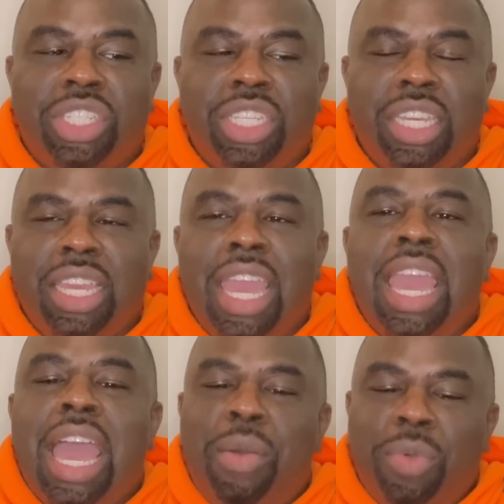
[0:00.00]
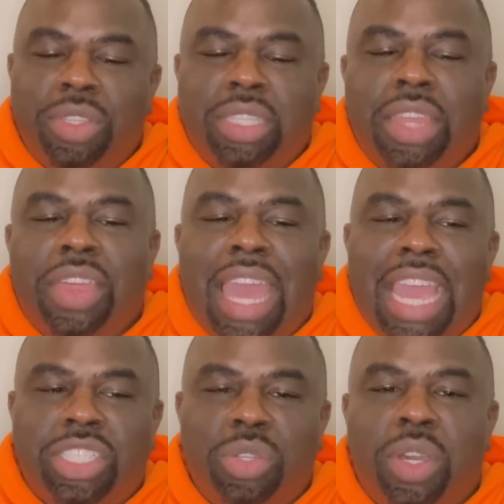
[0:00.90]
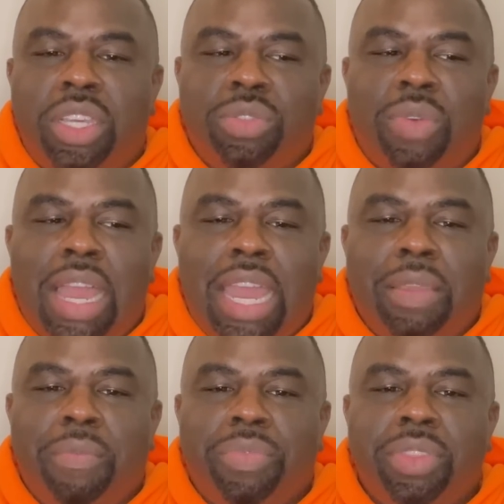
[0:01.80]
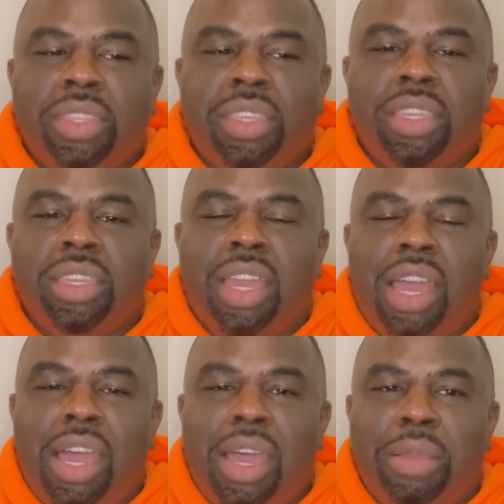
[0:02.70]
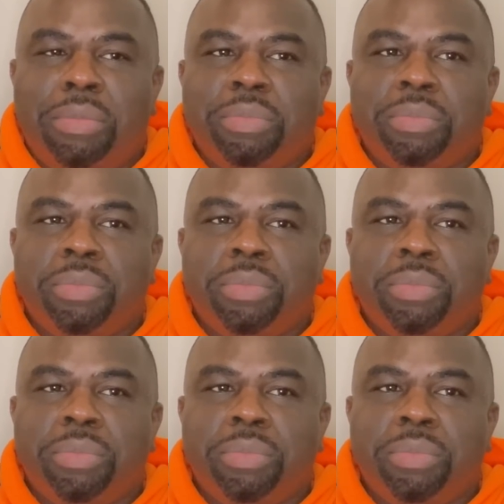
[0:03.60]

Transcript: she, I will say that Ashley was right. Girl,